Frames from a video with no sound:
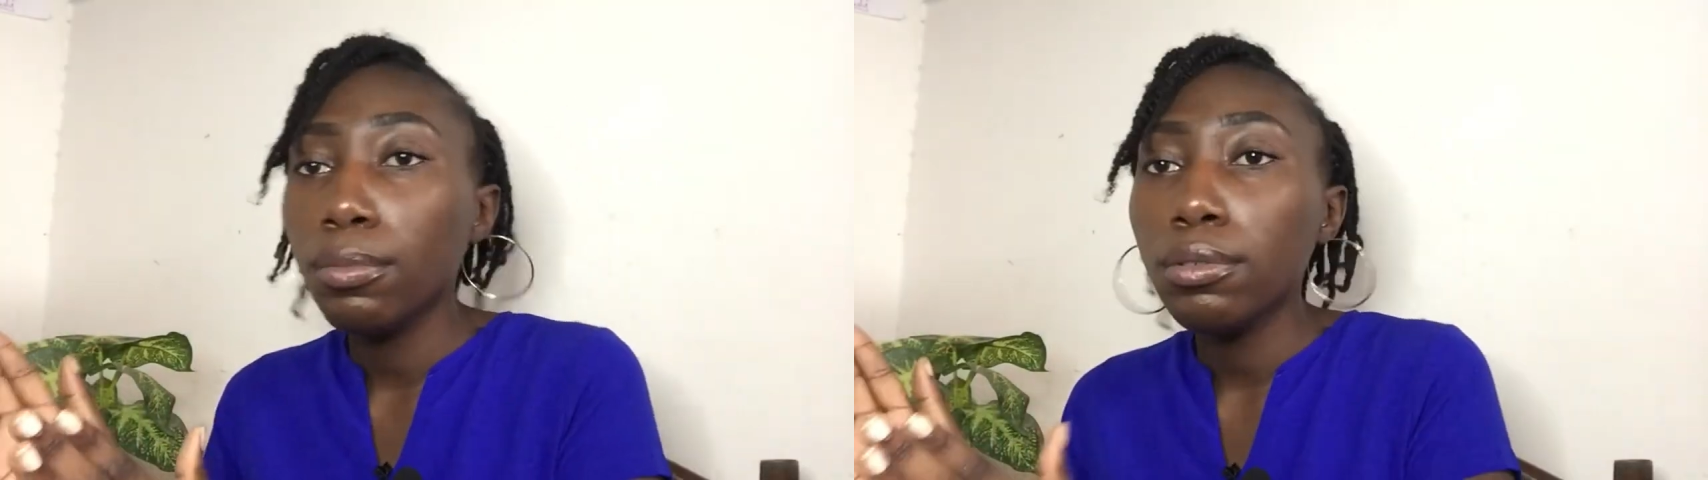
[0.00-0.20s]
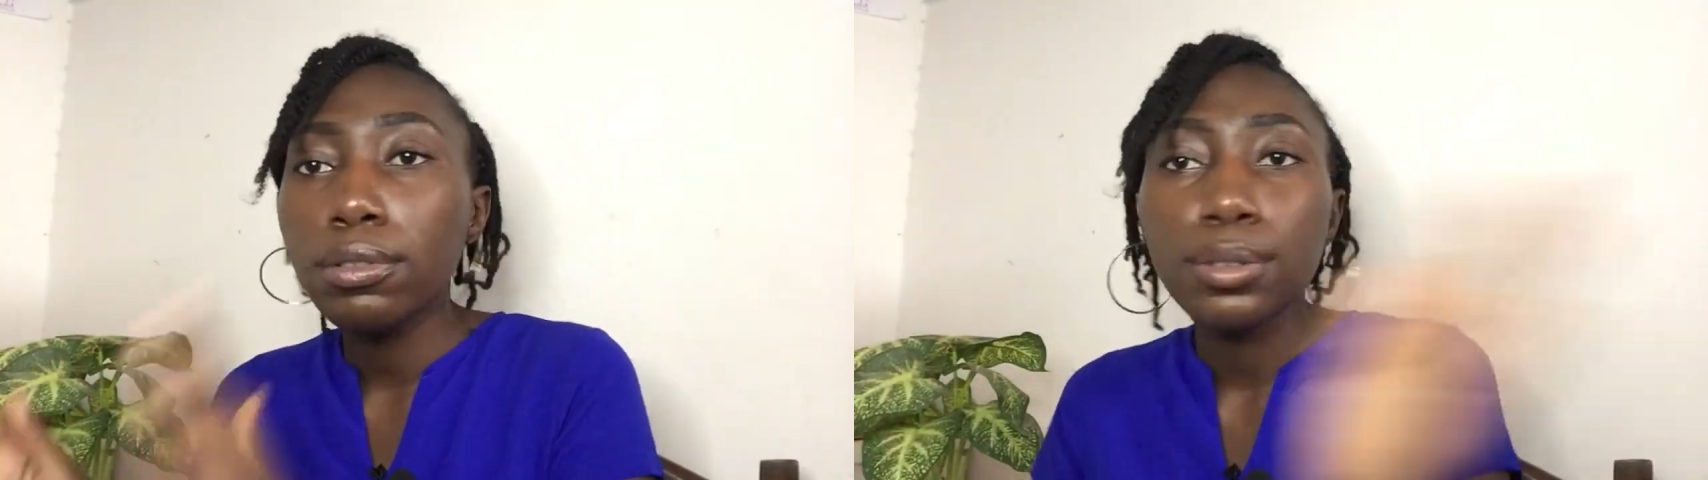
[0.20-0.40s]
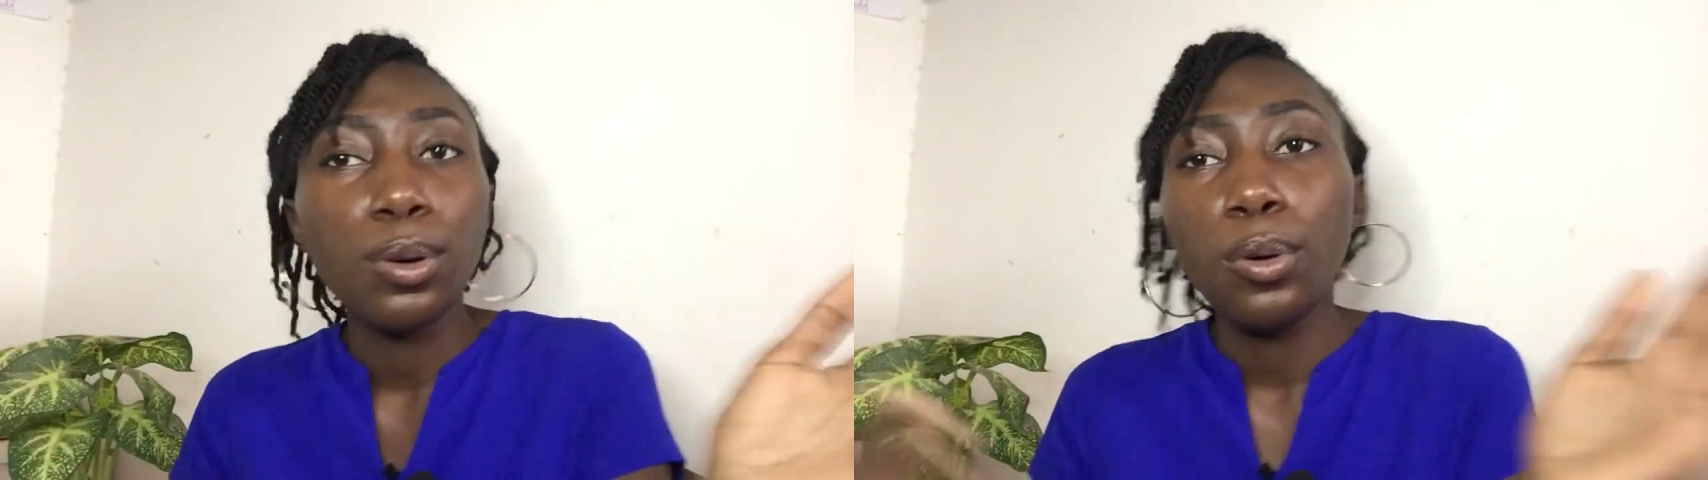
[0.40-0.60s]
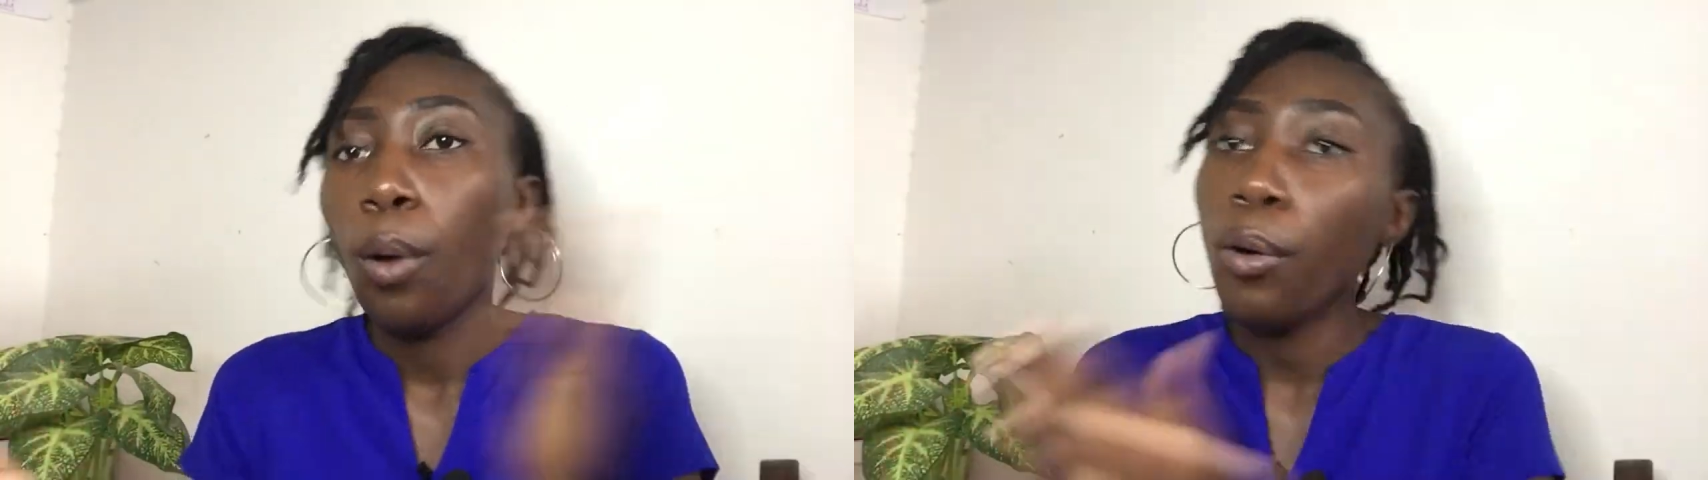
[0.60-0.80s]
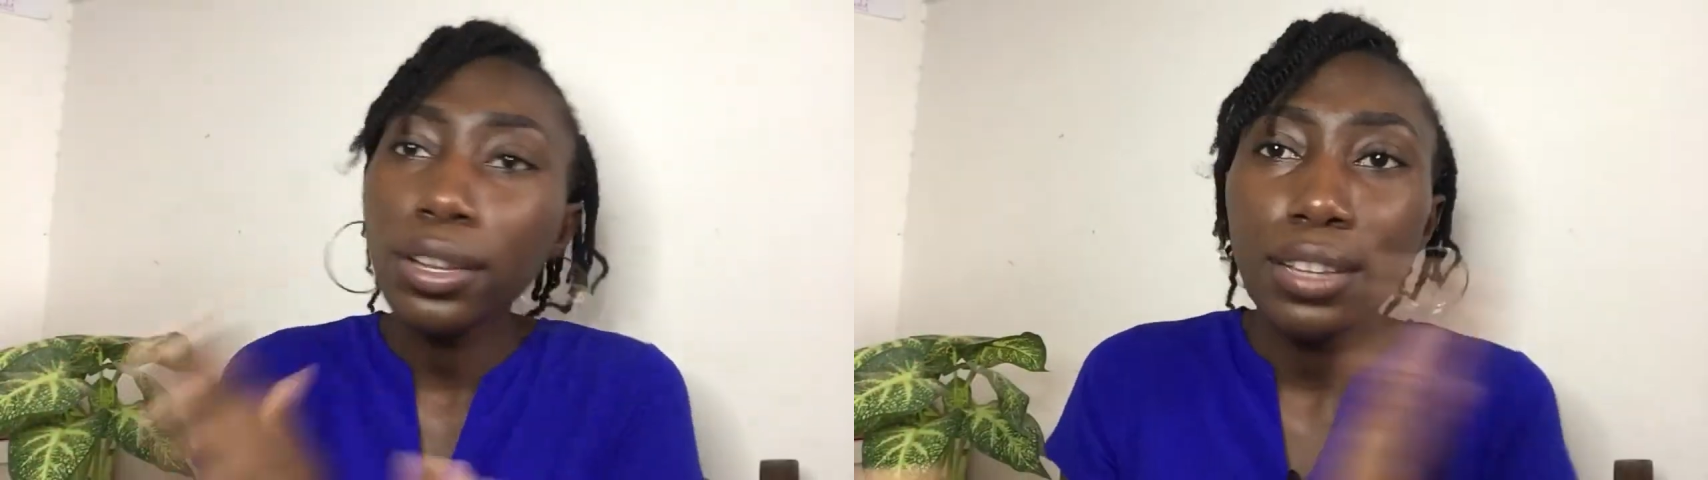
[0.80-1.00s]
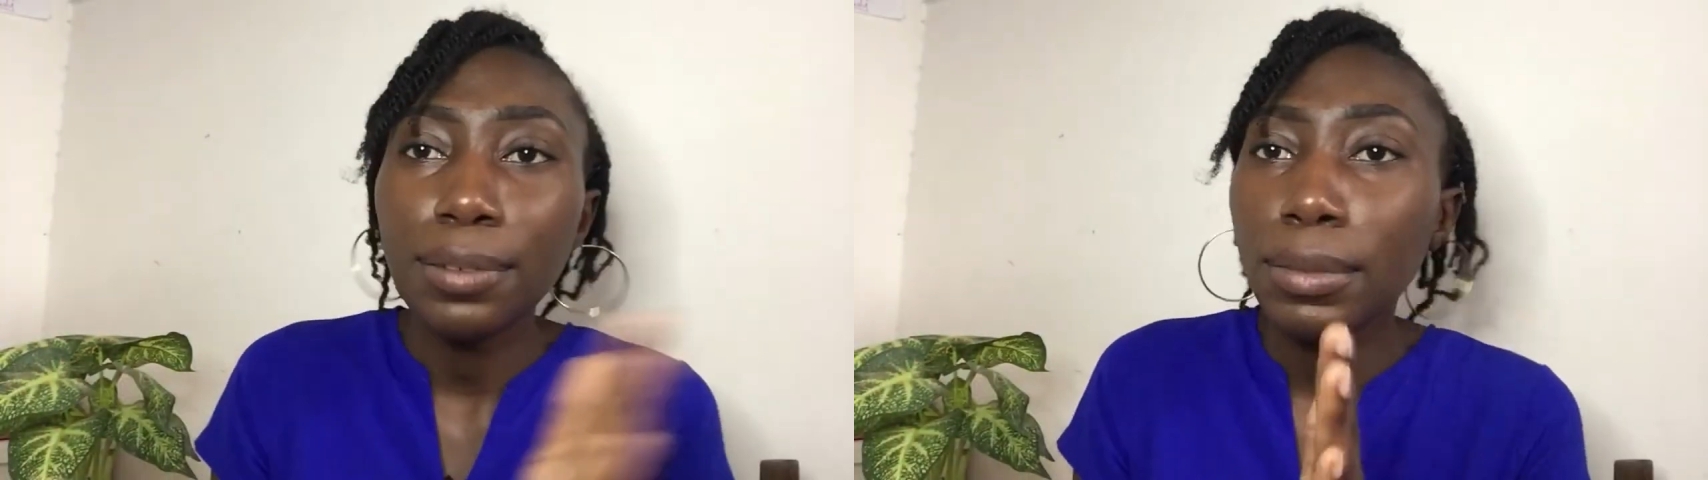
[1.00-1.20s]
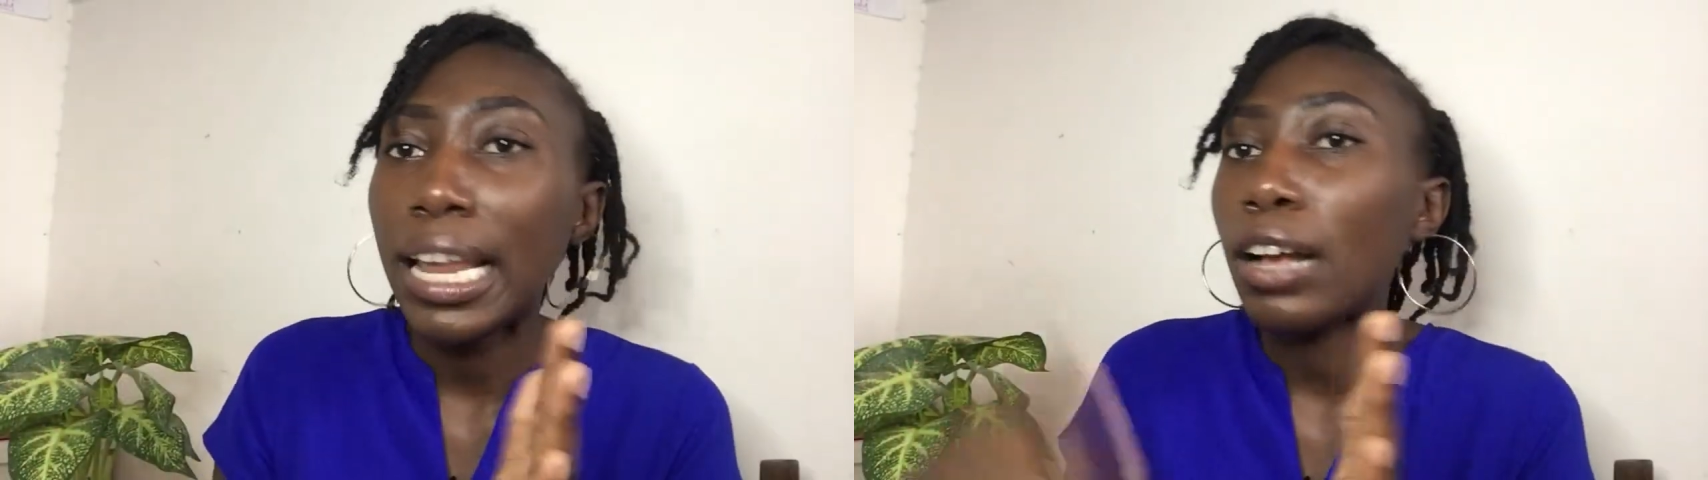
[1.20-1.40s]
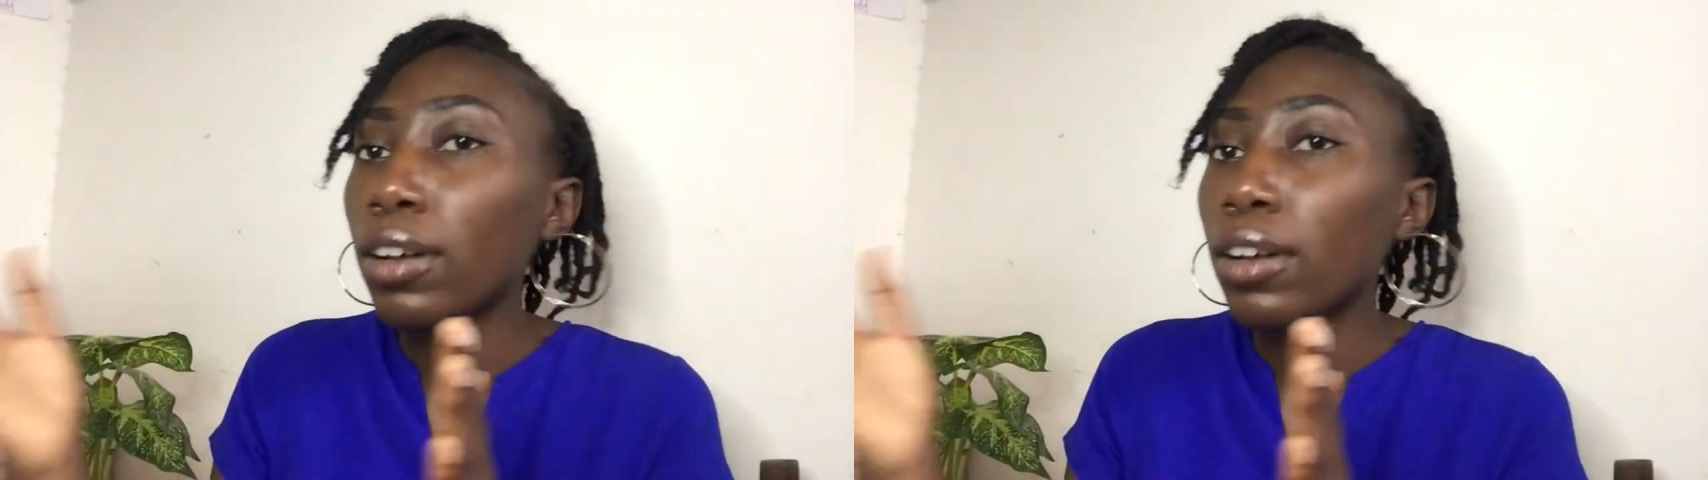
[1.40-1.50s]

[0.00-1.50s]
books, or cross and be like,